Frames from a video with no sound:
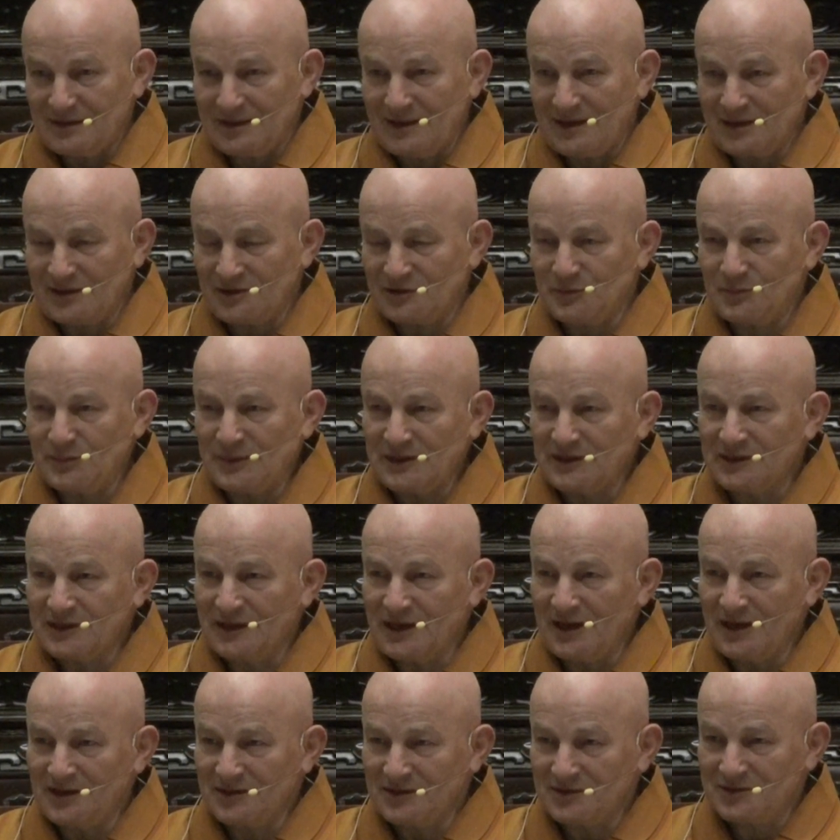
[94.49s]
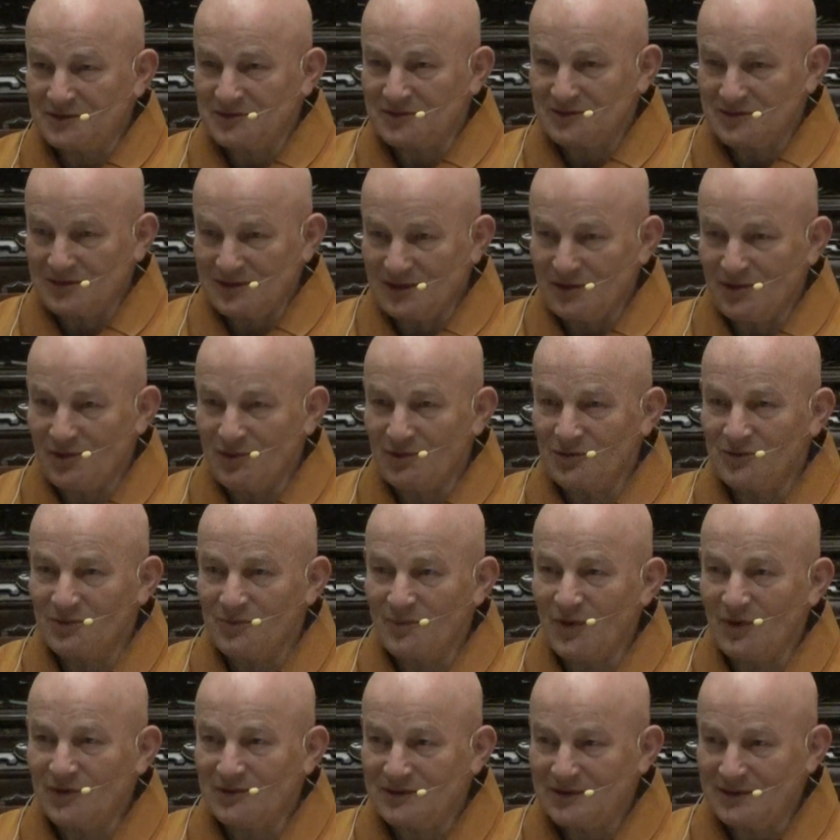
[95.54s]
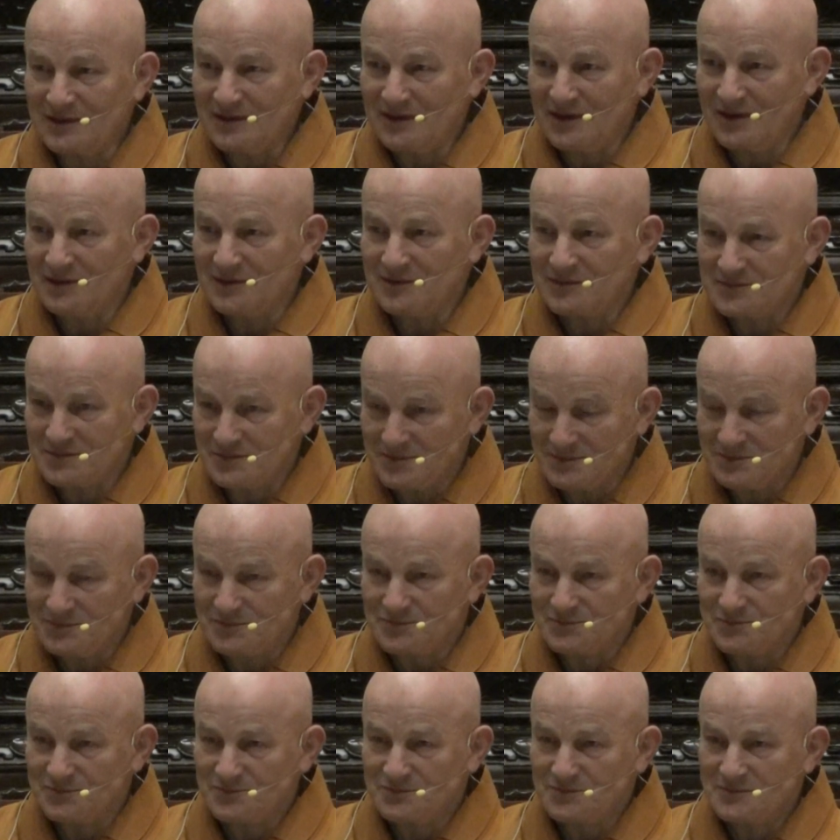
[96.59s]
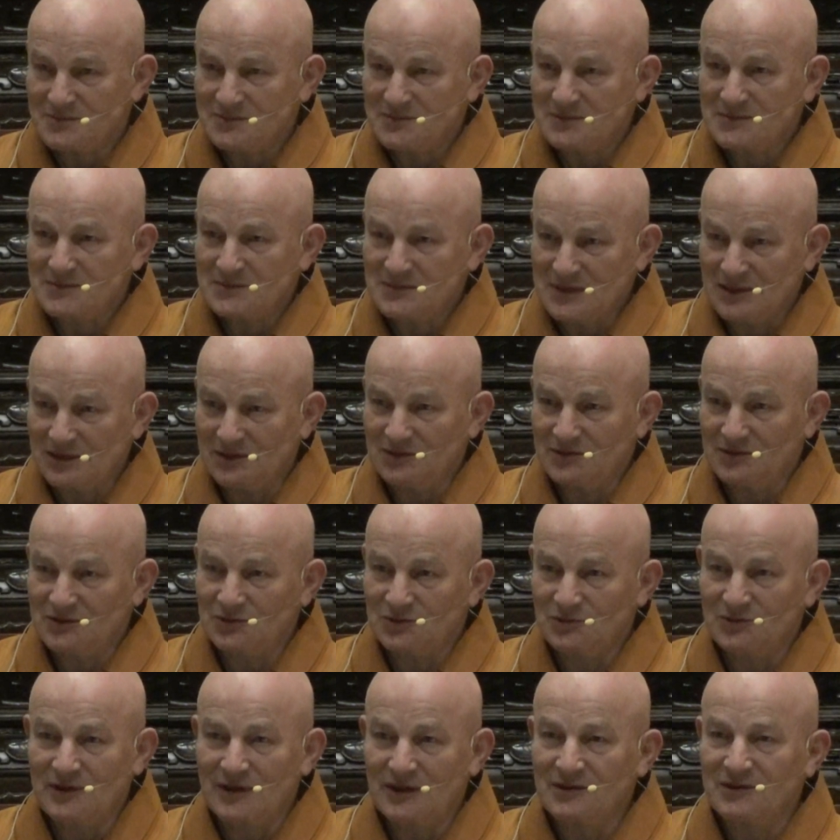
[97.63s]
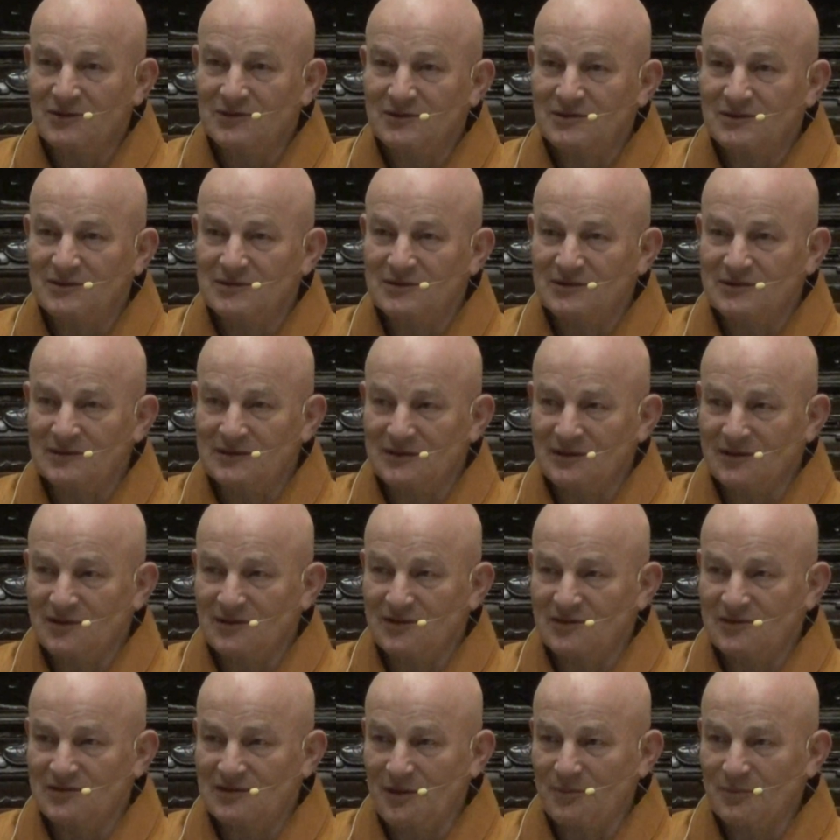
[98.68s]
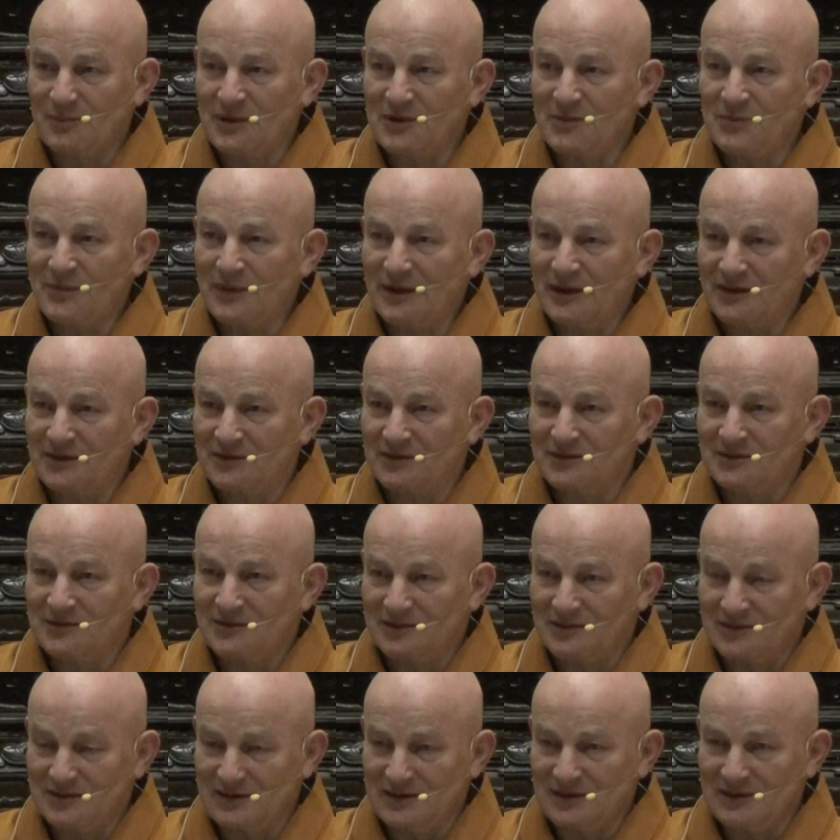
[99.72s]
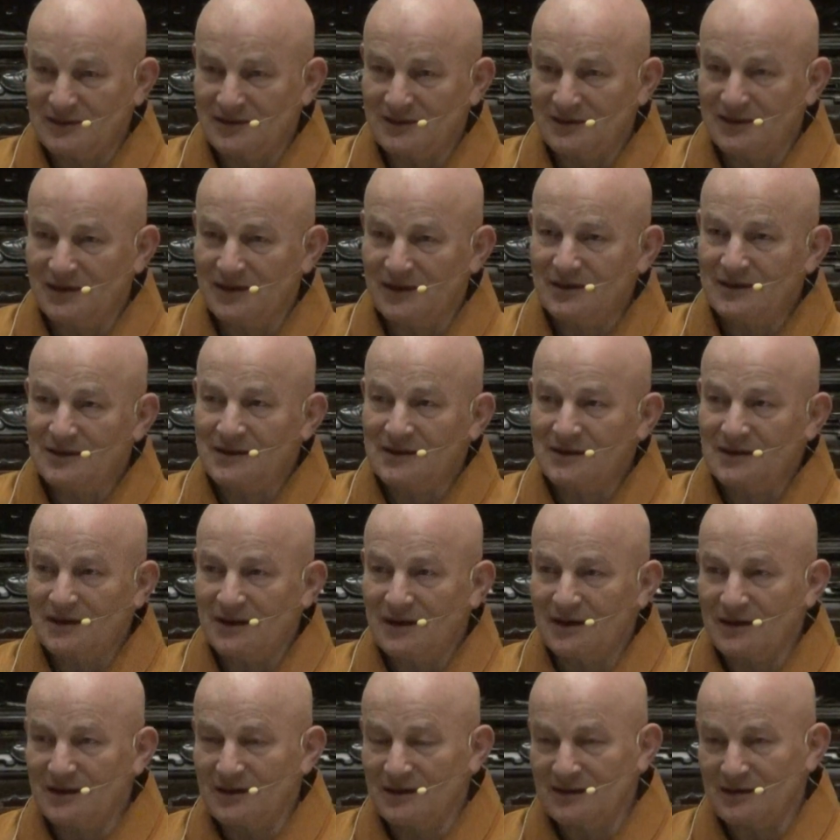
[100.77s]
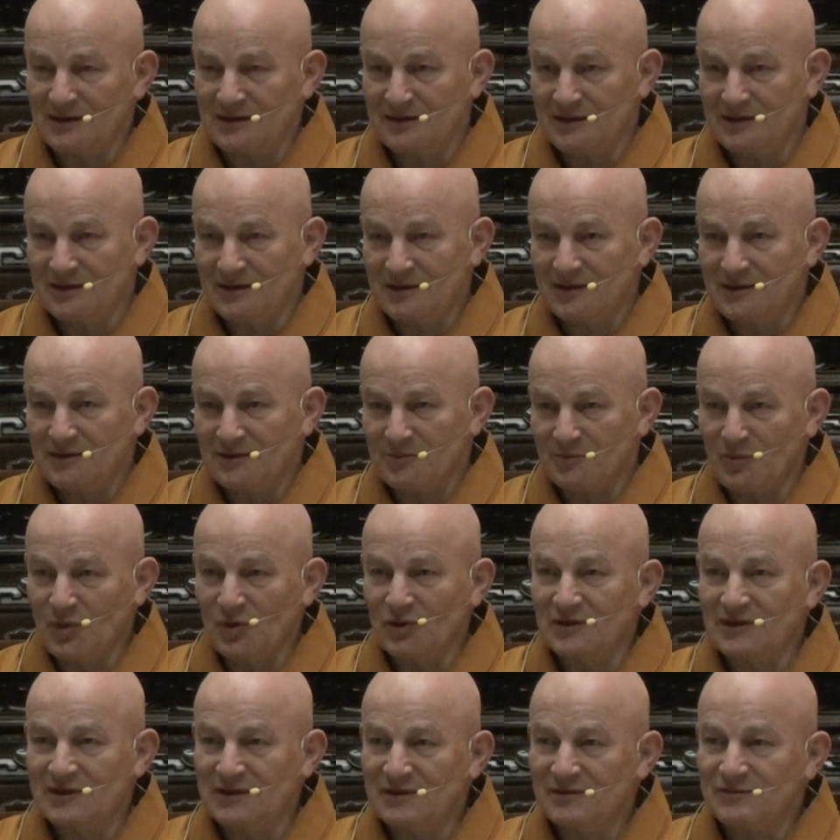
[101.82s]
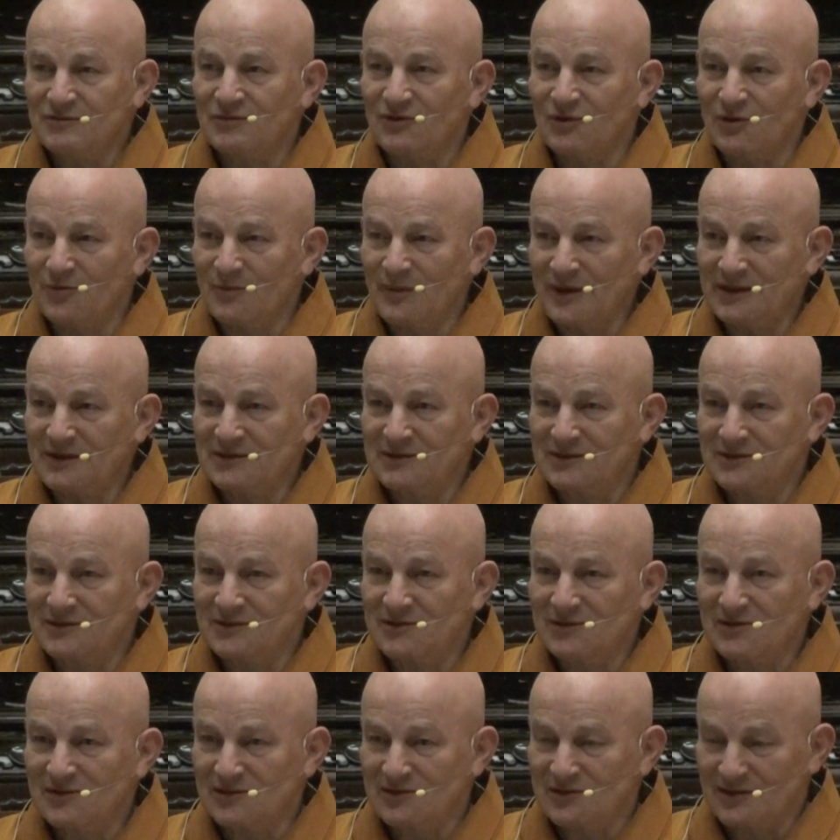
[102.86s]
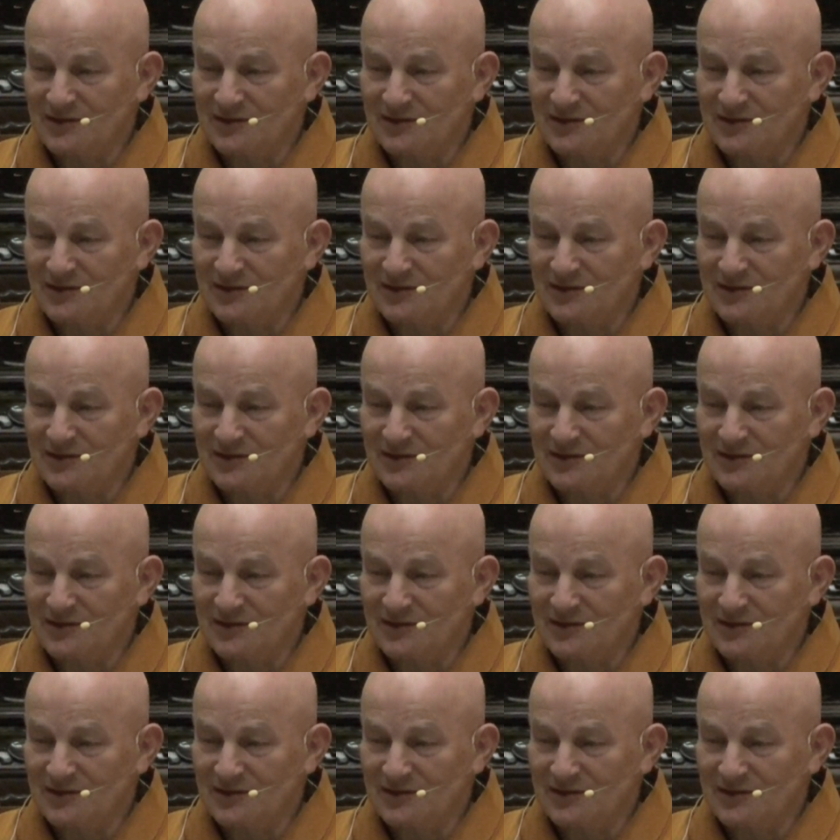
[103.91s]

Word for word: experience the whole body hmm? and you cannot uh, sublimate the uh, bodily formations,